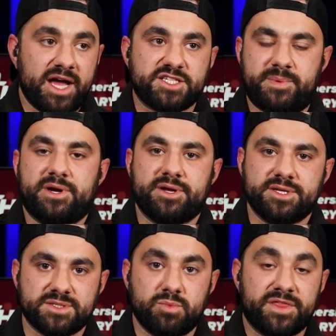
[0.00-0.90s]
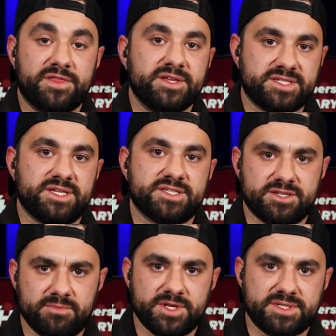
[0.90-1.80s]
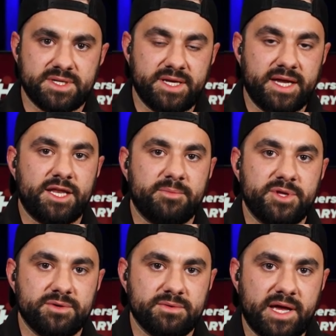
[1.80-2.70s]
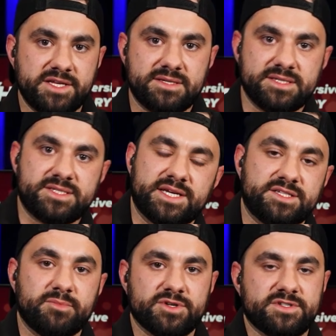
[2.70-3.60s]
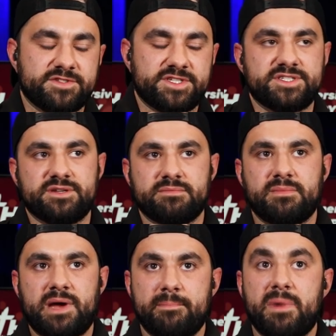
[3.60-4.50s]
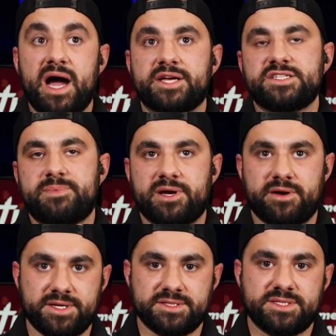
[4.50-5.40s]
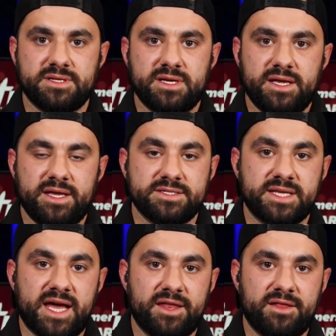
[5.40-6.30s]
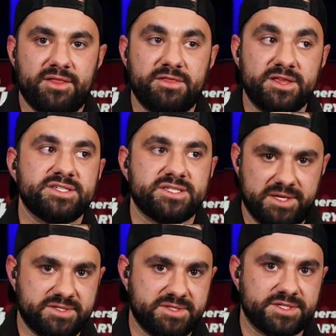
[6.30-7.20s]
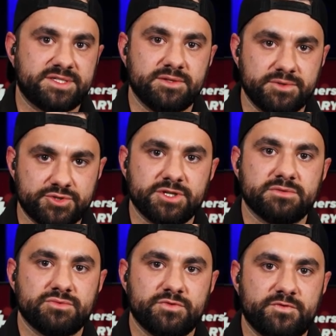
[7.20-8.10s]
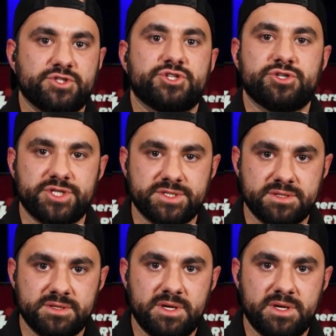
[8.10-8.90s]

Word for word: my experience with this system, this EAW AC6 immersive system, my, my experience is that this is the solution for churches,